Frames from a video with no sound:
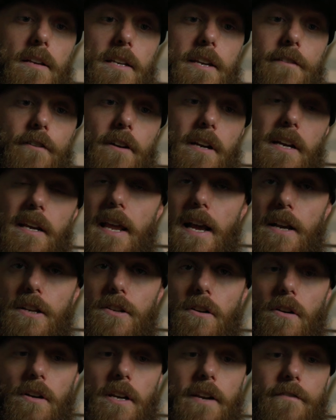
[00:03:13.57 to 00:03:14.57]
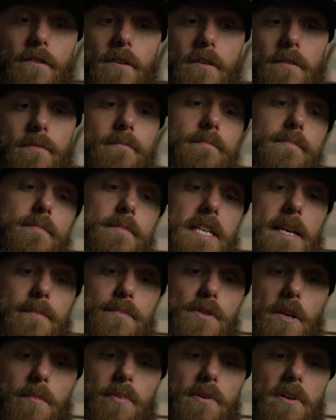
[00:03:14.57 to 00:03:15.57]
different connector or different
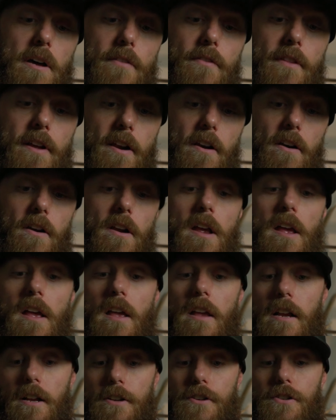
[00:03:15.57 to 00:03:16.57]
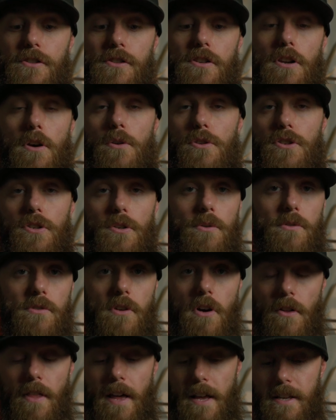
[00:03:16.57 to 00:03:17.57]
tips you can put on there. You got your snowshoes,
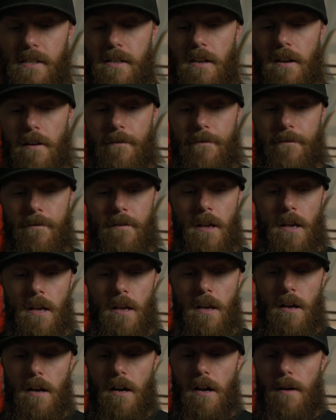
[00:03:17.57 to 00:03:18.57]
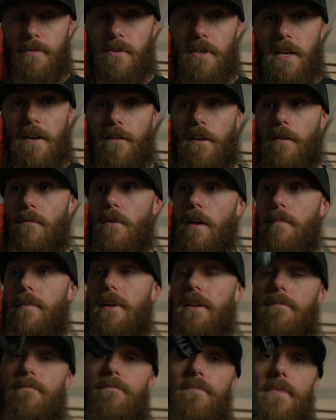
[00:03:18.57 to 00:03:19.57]
all that stuff. So definitely
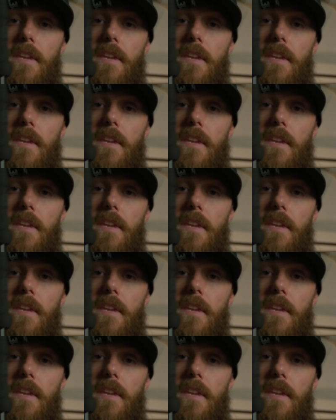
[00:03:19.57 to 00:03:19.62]
recommend